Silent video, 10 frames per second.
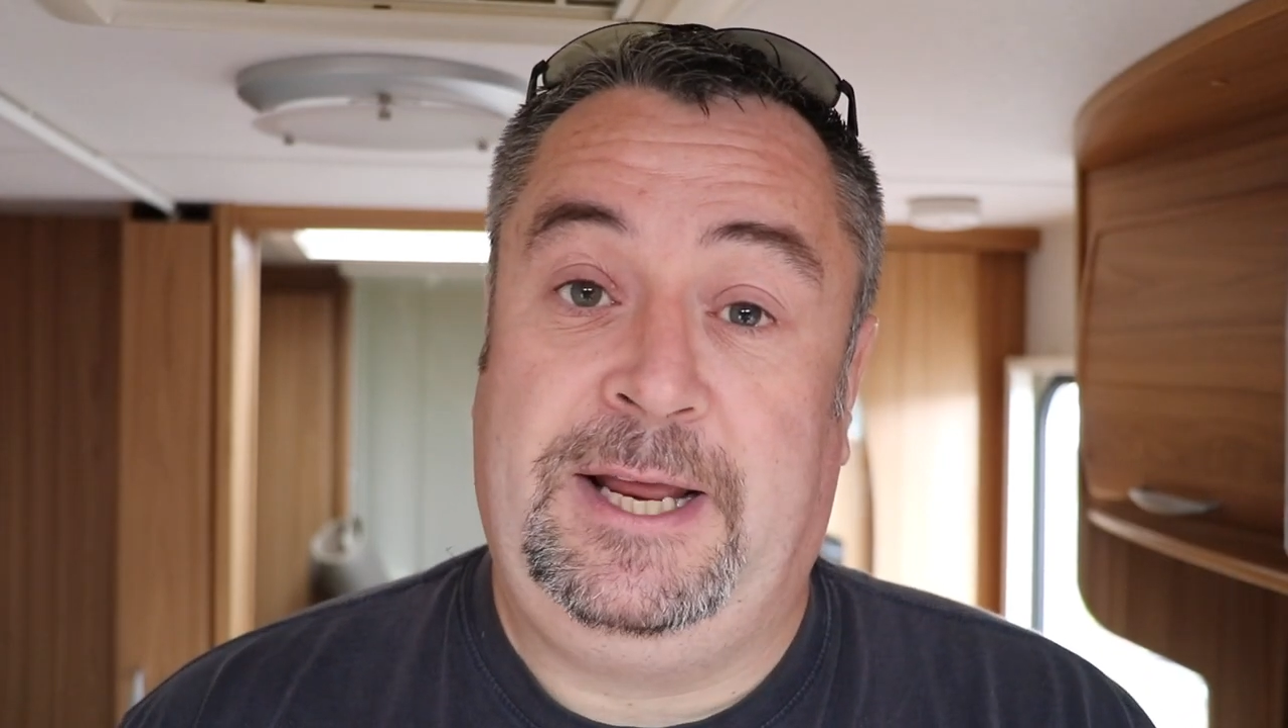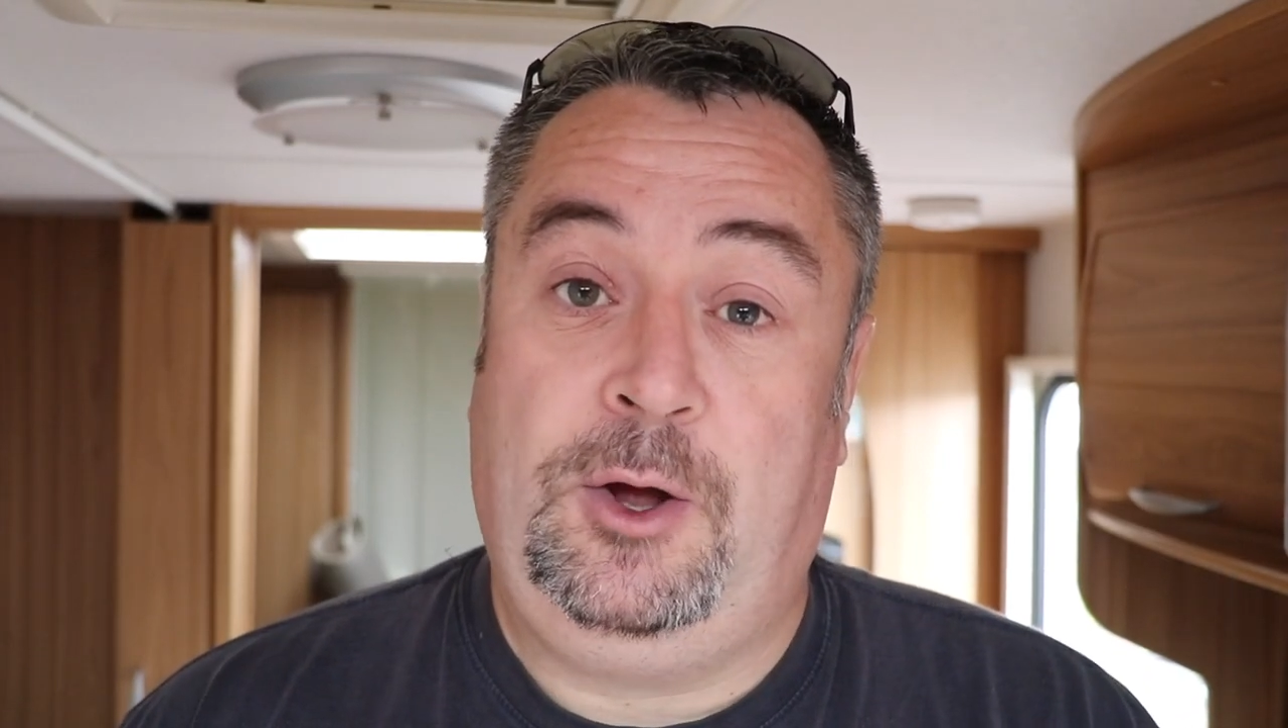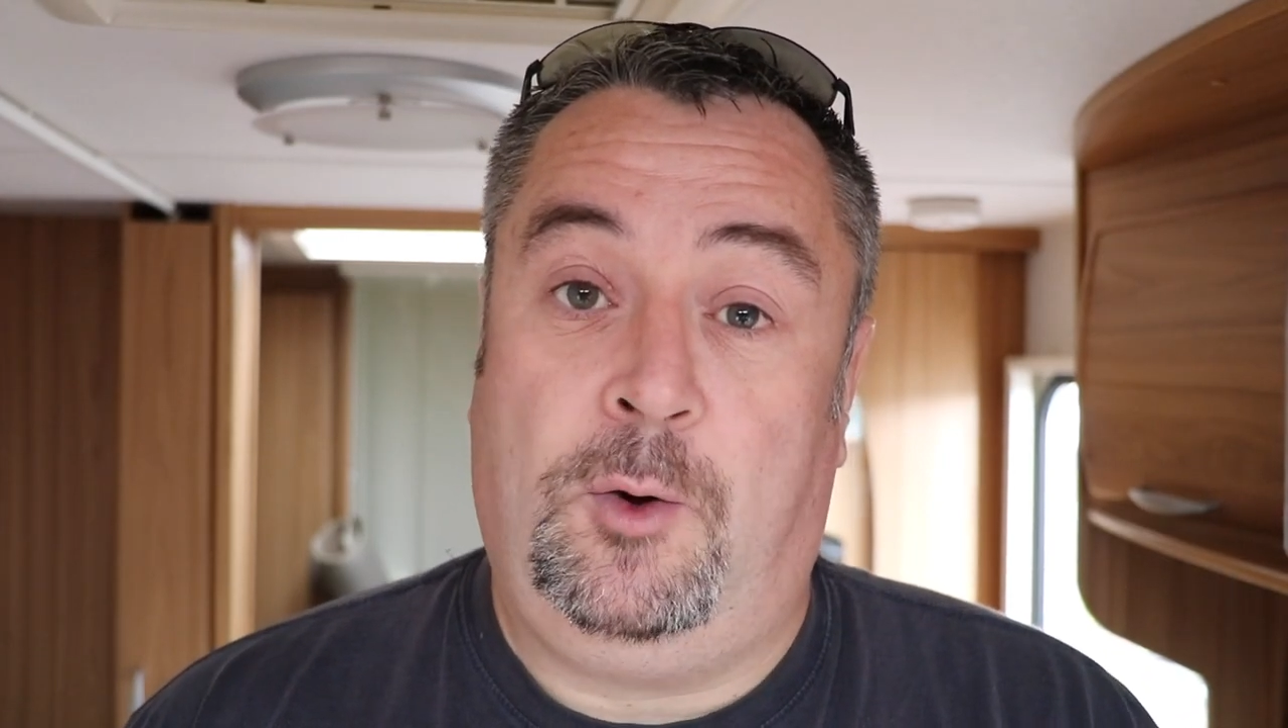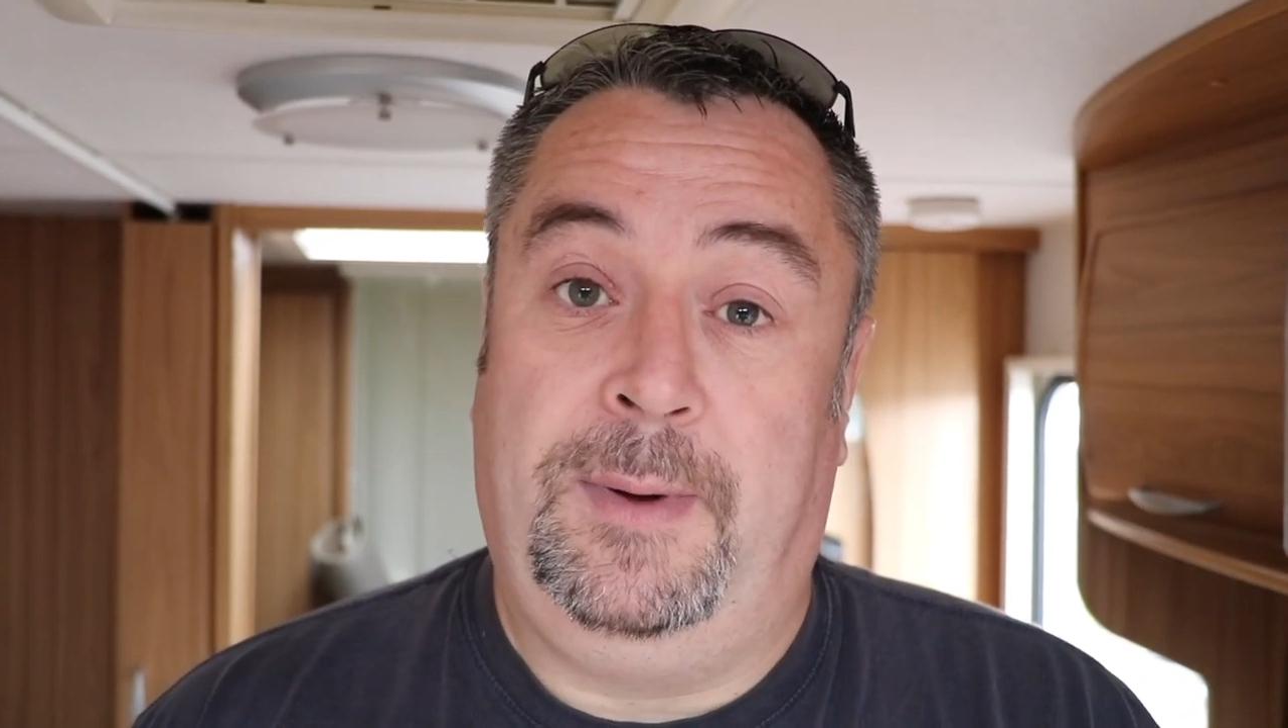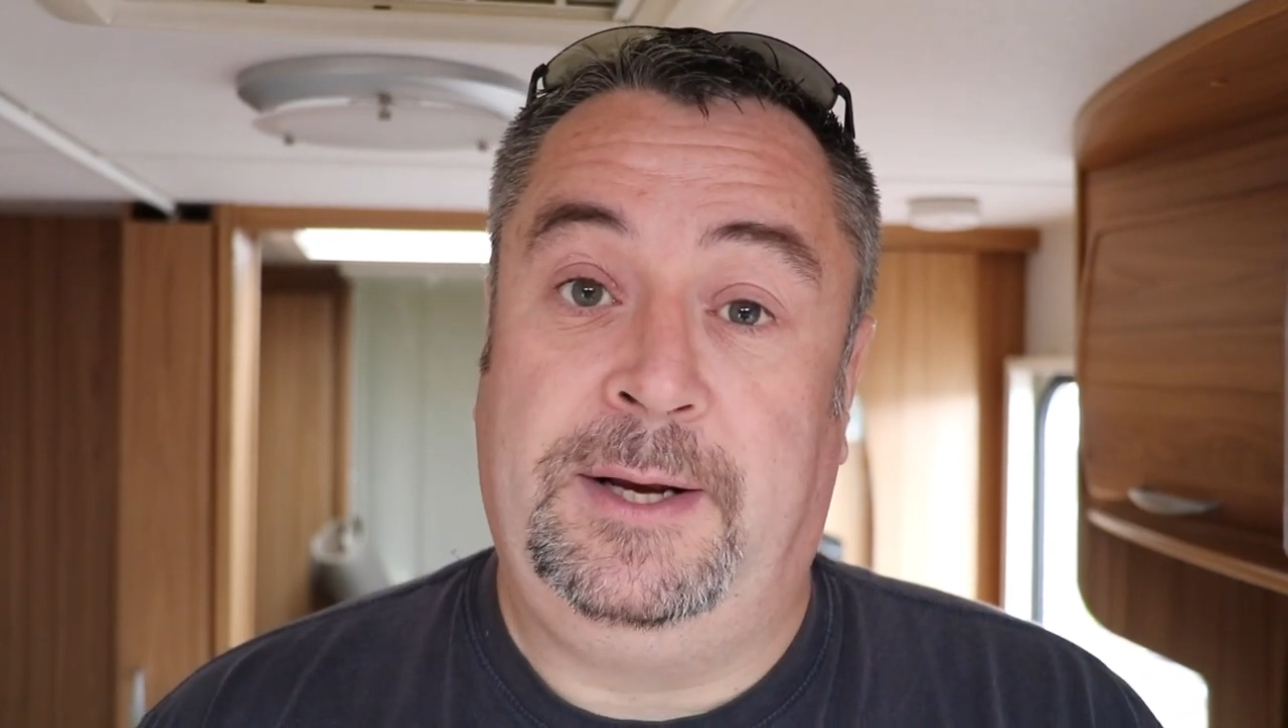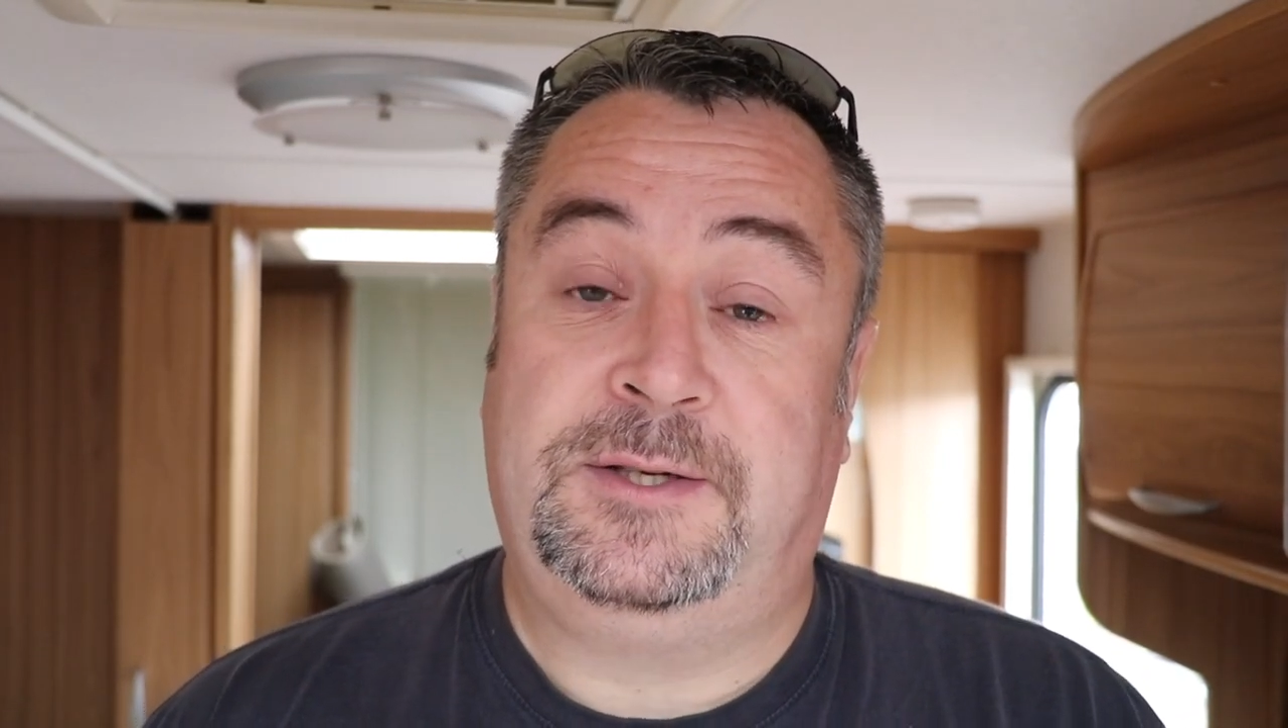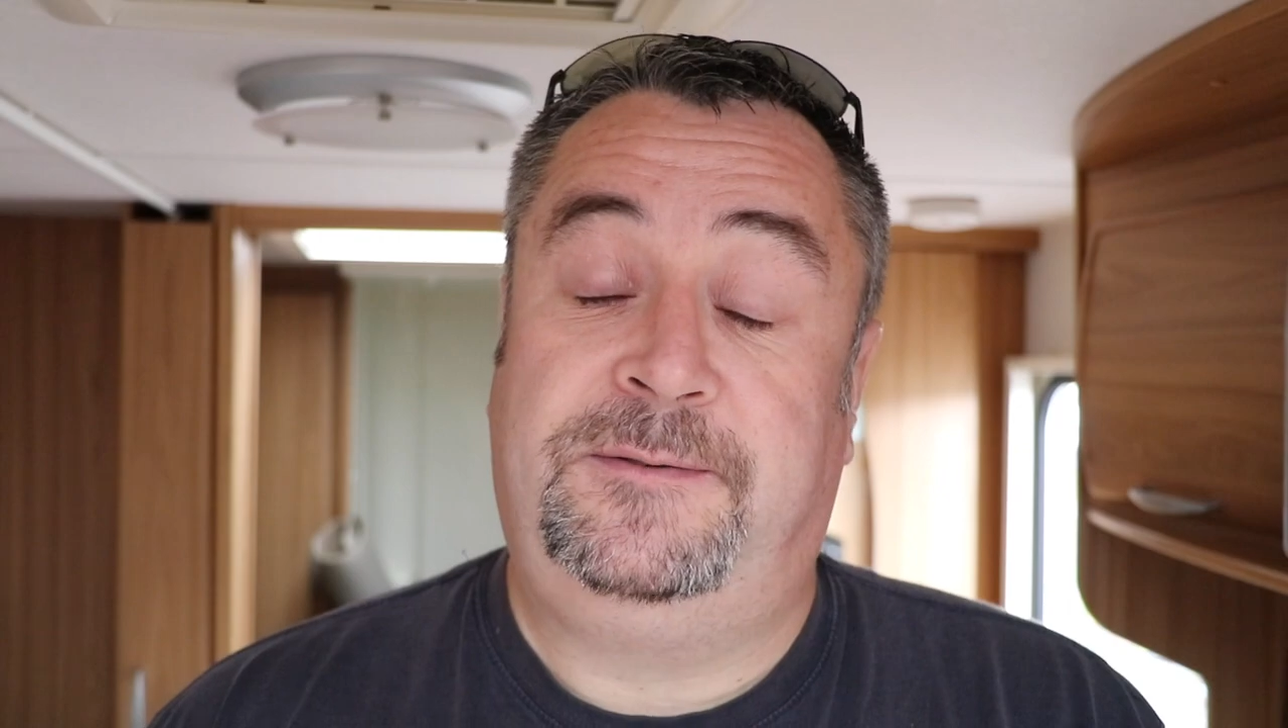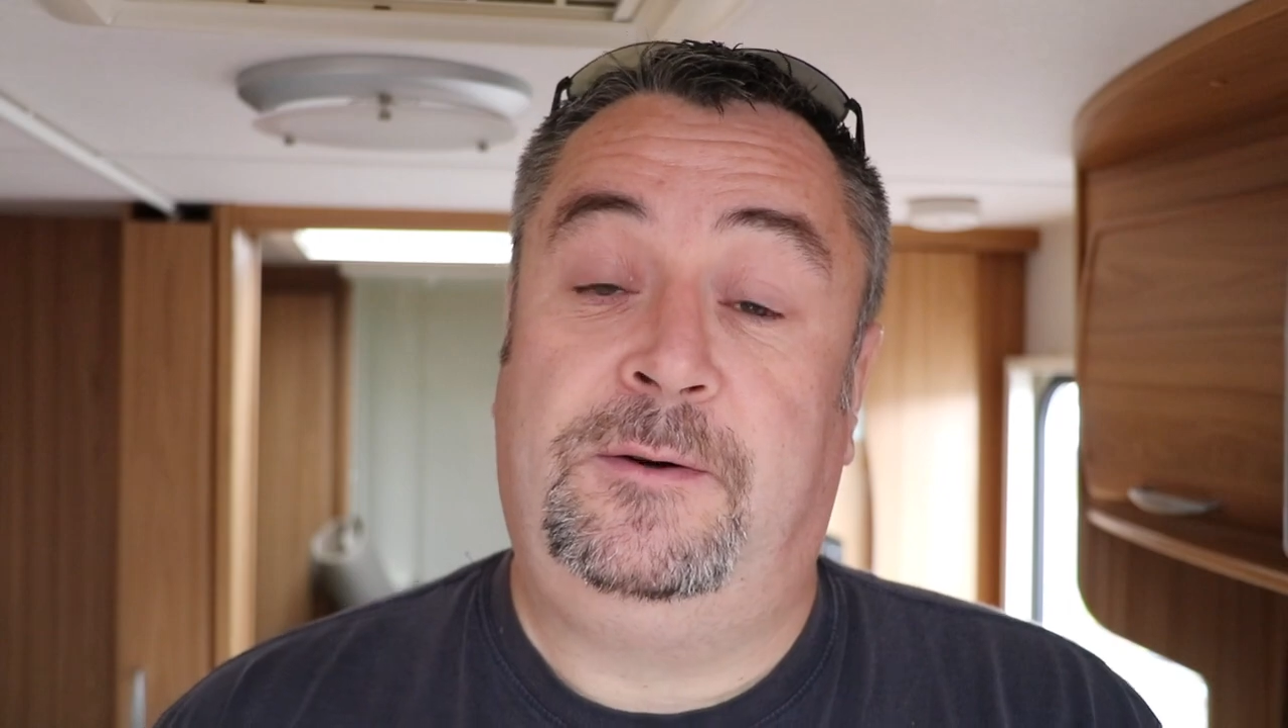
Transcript: any comments,